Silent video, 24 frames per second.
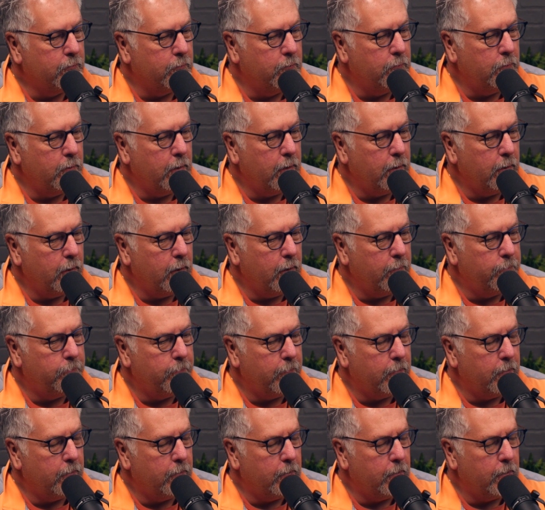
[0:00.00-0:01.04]
So
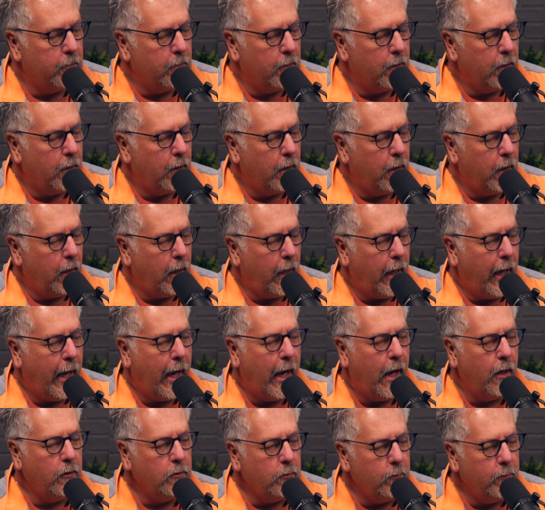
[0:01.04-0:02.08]

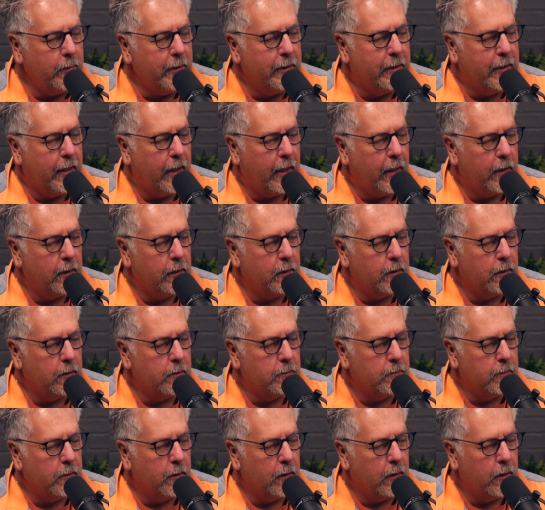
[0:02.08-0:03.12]
how do we get,
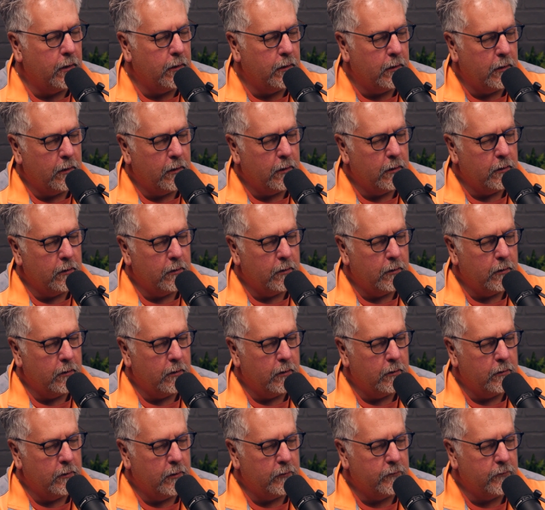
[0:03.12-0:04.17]
and
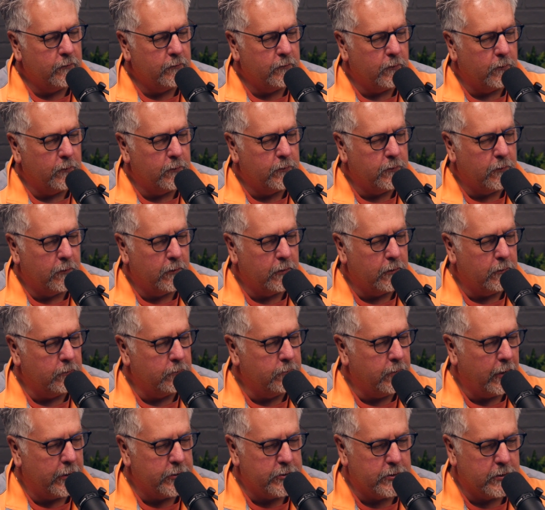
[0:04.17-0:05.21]
this is a rhetorical
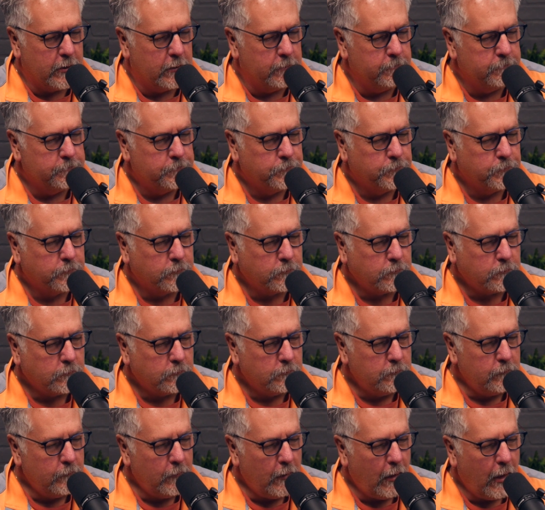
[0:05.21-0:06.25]
question,
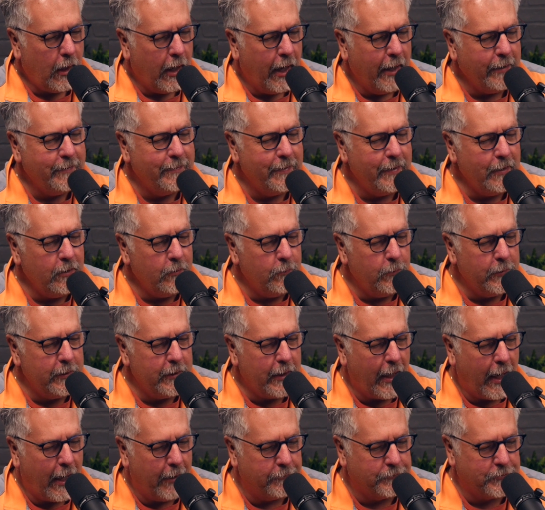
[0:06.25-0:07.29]
I think we
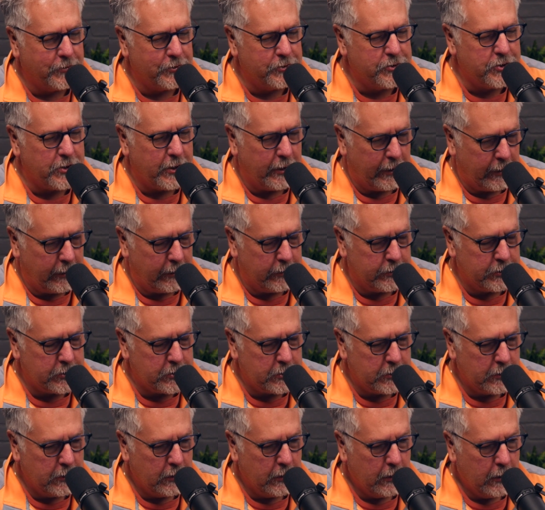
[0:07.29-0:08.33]
have to
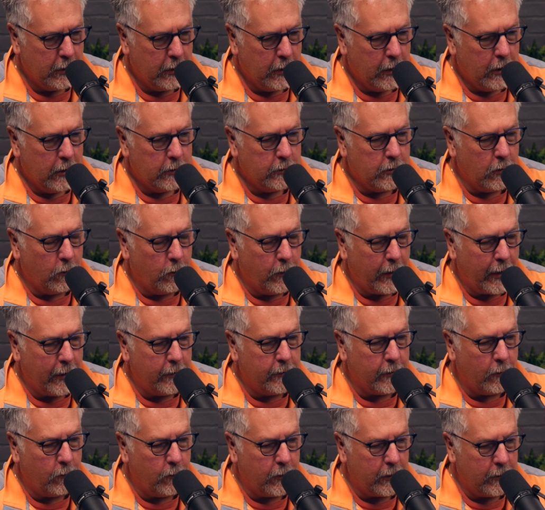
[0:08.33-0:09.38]
change the way
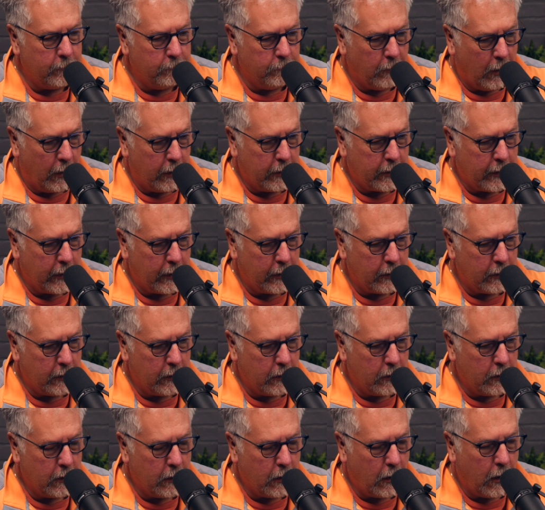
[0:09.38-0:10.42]
that we market
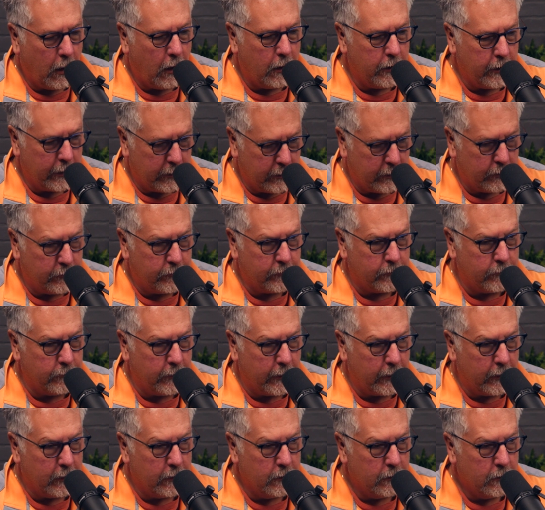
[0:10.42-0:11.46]
our
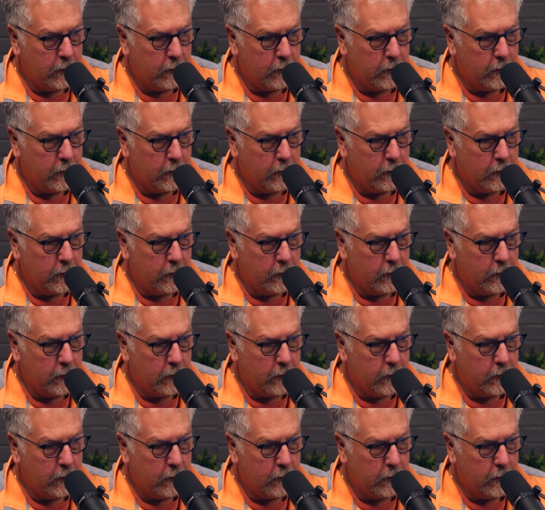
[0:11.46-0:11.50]
industry.